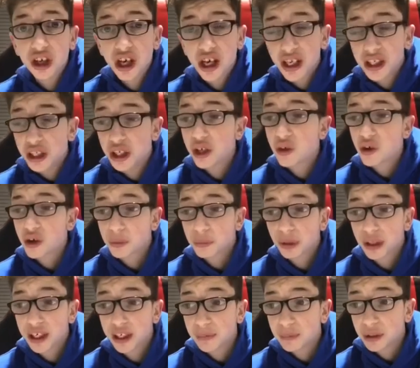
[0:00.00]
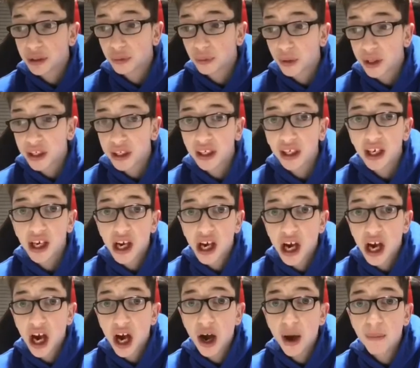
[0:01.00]
the Europa League midweek.
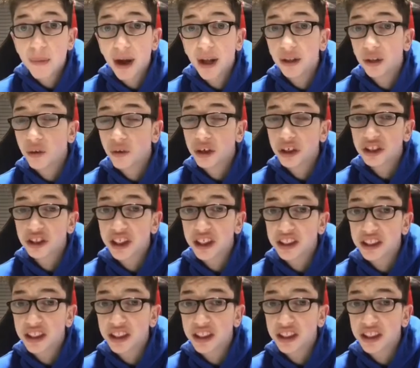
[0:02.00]
And Norwich City,